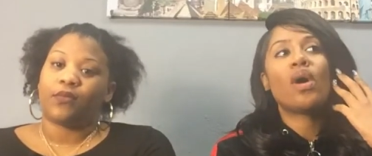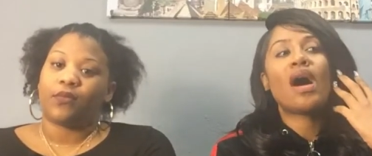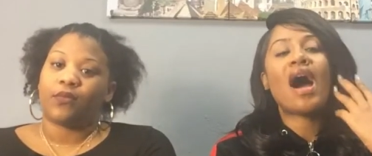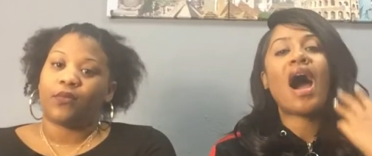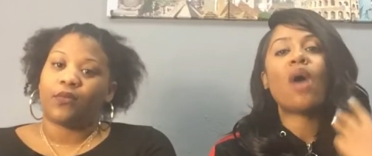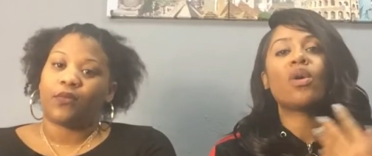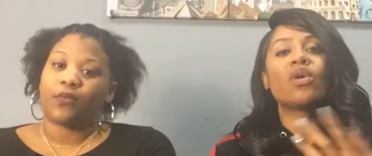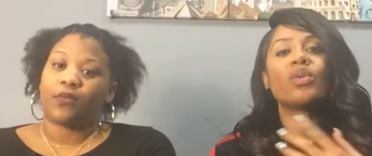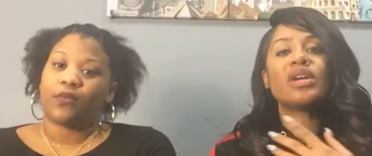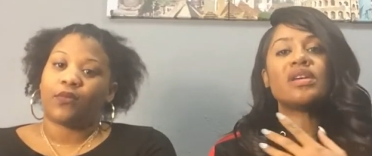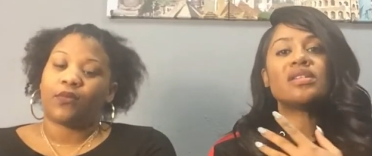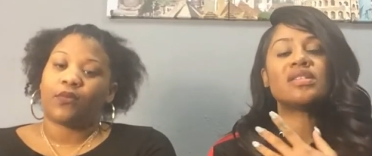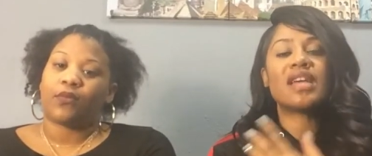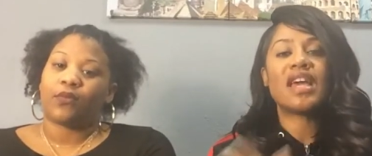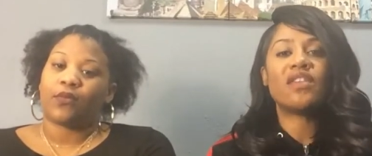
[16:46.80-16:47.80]
Speaker 1: how are we
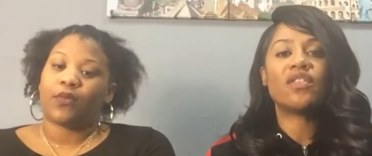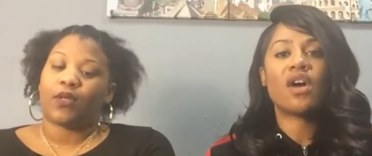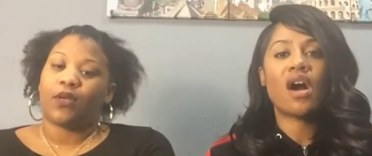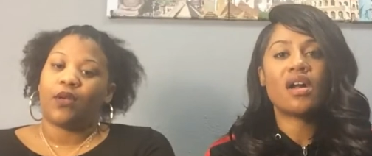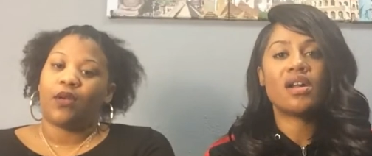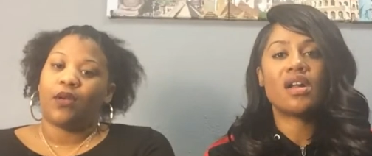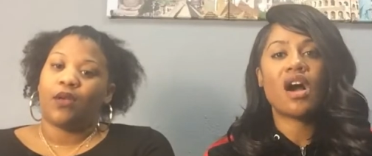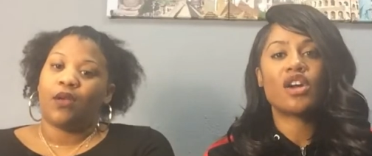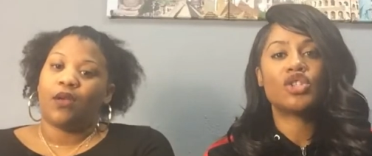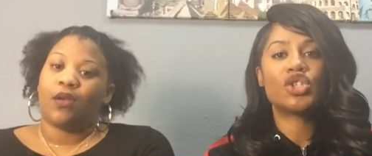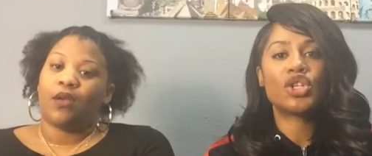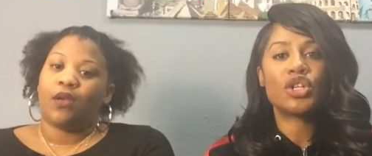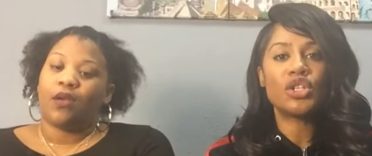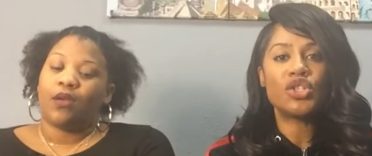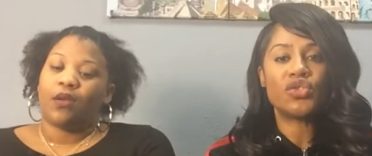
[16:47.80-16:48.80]
safeguarding our
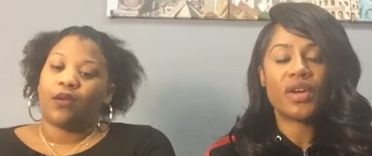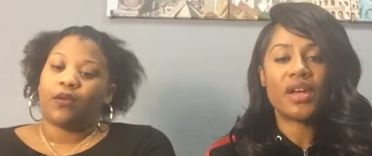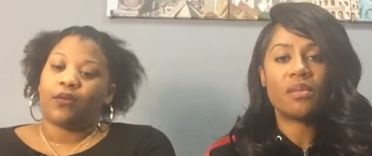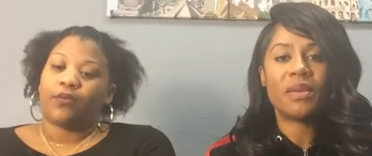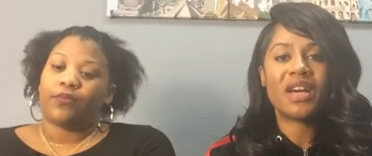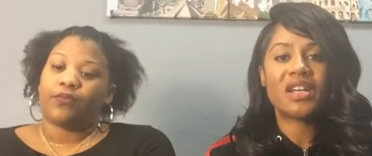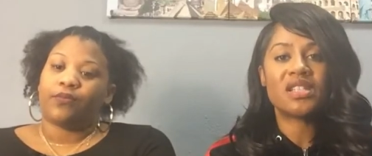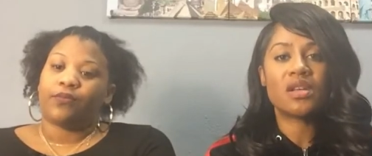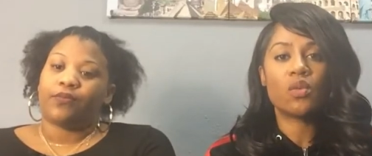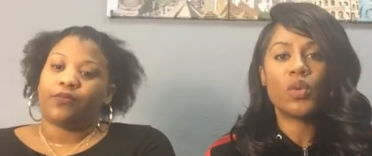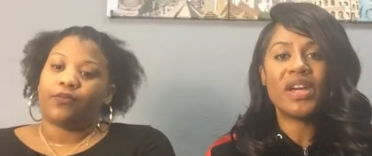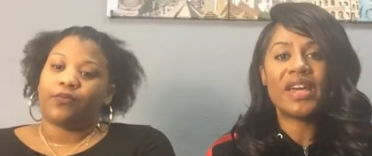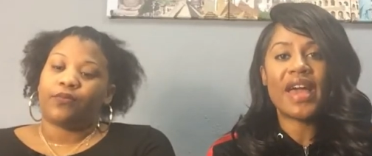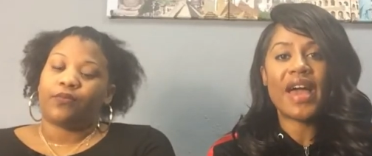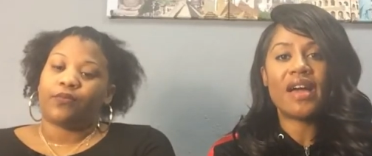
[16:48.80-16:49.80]
children because the,
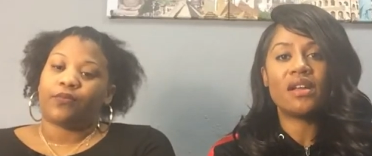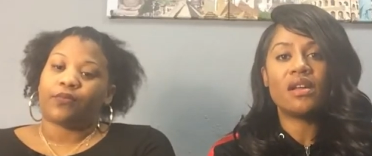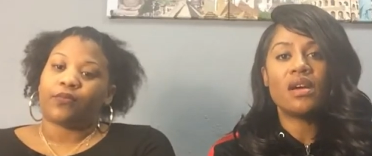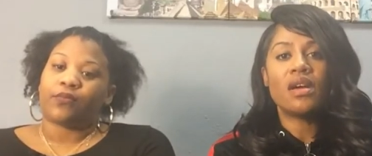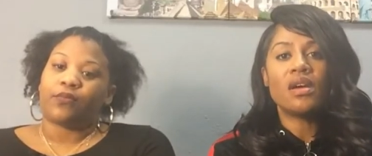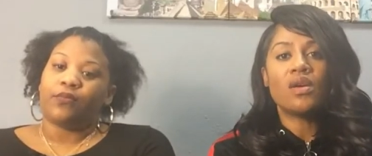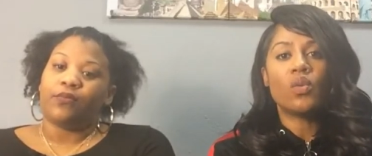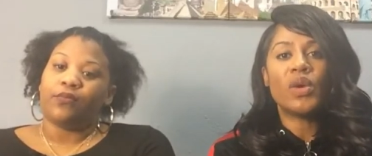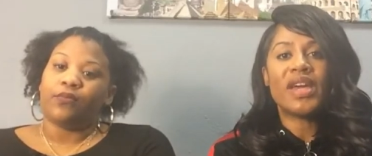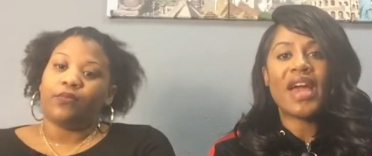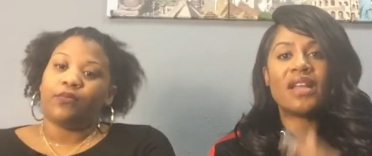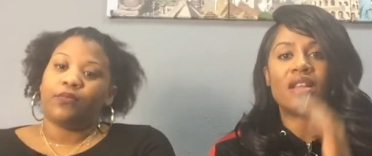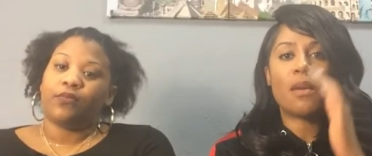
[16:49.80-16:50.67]
we can't we can't